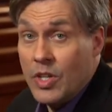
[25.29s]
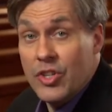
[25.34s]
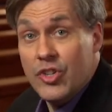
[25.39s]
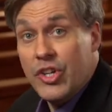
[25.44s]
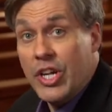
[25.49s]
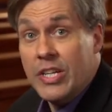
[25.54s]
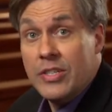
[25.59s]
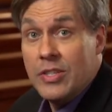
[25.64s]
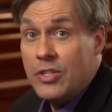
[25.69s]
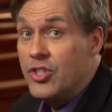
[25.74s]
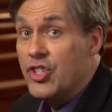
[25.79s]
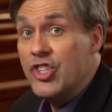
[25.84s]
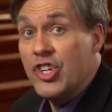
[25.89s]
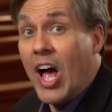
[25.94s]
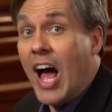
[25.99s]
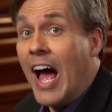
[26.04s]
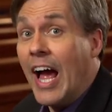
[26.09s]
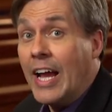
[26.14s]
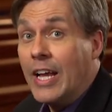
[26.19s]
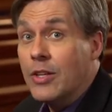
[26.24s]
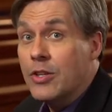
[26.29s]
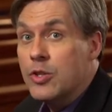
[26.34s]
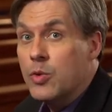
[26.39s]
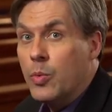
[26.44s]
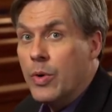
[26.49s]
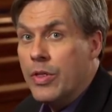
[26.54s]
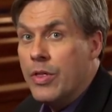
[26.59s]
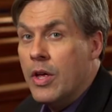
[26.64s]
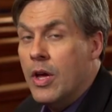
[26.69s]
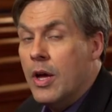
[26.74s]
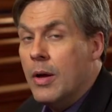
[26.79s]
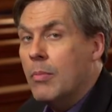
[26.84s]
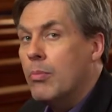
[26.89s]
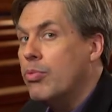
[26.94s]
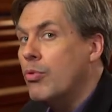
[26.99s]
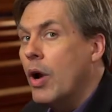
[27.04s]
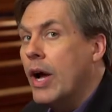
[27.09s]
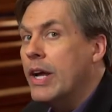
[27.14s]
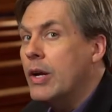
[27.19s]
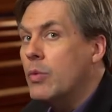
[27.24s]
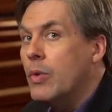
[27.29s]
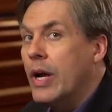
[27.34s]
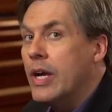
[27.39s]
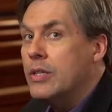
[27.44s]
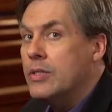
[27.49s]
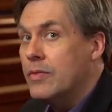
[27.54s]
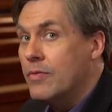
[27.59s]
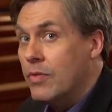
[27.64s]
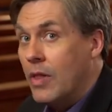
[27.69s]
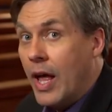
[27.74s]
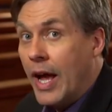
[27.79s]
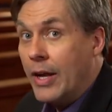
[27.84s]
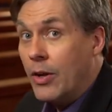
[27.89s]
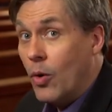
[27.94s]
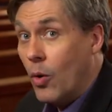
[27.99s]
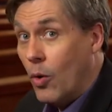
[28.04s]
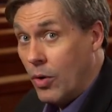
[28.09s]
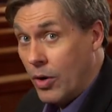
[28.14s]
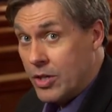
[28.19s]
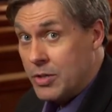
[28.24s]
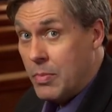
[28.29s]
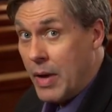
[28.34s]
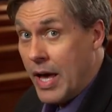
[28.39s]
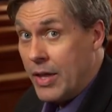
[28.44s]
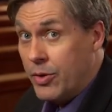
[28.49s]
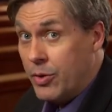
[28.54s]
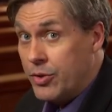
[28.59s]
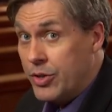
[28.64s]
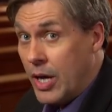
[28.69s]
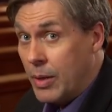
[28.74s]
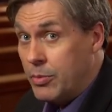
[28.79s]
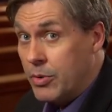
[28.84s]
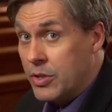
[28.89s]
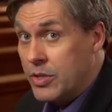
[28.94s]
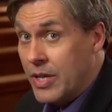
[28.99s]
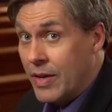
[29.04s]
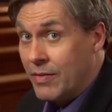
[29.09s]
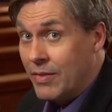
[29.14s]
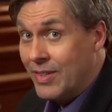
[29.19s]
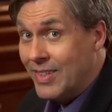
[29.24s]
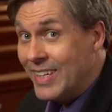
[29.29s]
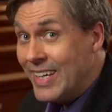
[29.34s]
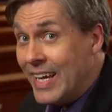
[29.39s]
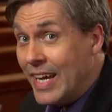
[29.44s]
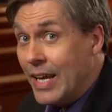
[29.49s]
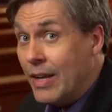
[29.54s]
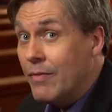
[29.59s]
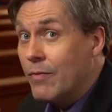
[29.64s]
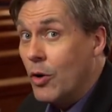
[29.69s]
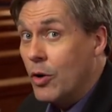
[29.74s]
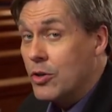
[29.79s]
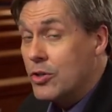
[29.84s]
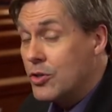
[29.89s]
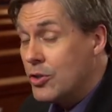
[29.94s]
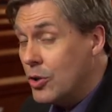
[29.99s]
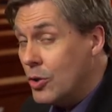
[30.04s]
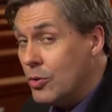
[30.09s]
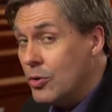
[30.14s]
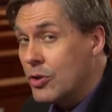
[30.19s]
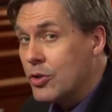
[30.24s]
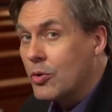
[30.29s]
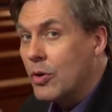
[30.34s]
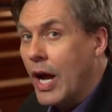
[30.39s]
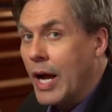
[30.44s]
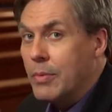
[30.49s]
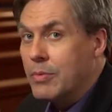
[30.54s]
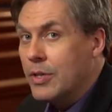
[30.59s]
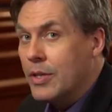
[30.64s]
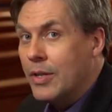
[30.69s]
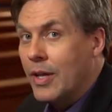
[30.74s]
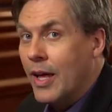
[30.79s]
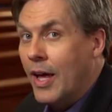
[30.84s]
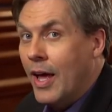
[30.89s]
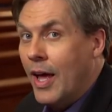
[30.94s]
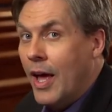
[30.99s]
Jesus shines with bright rays of light, or as Matthew chapter 17, verse 2 describes it,